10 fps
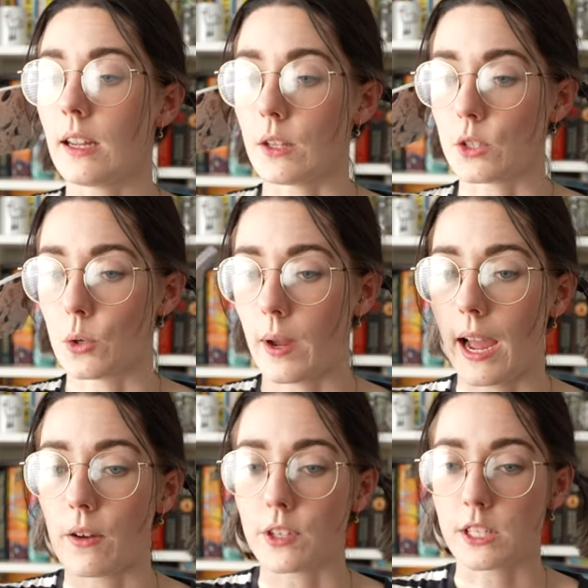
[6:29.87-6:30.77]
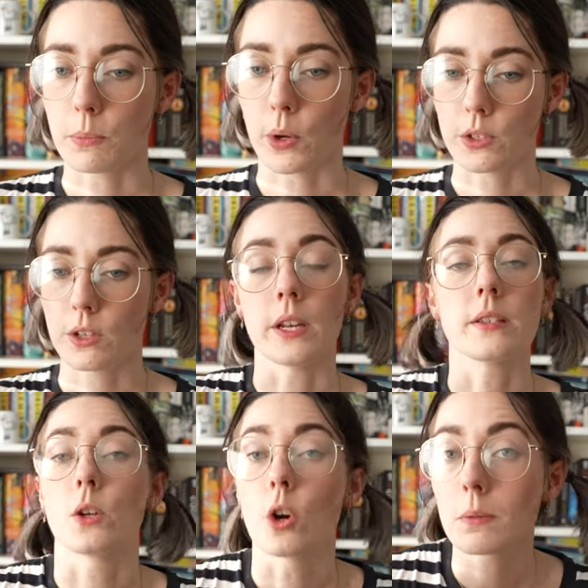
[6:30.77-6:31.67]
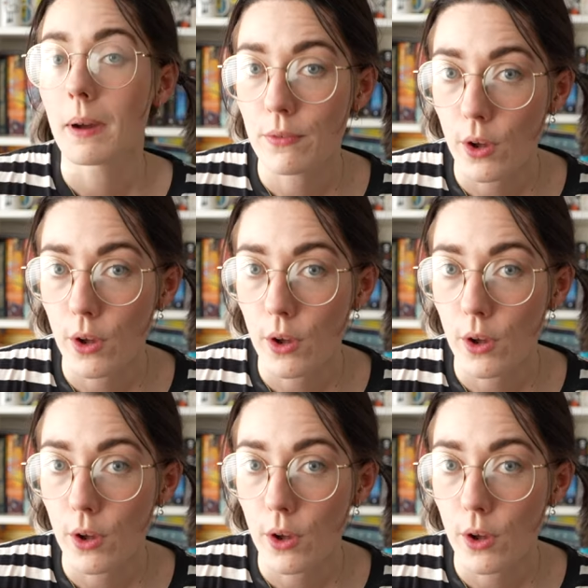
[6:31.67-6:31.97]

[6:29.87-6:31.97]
is to have a spot that is not my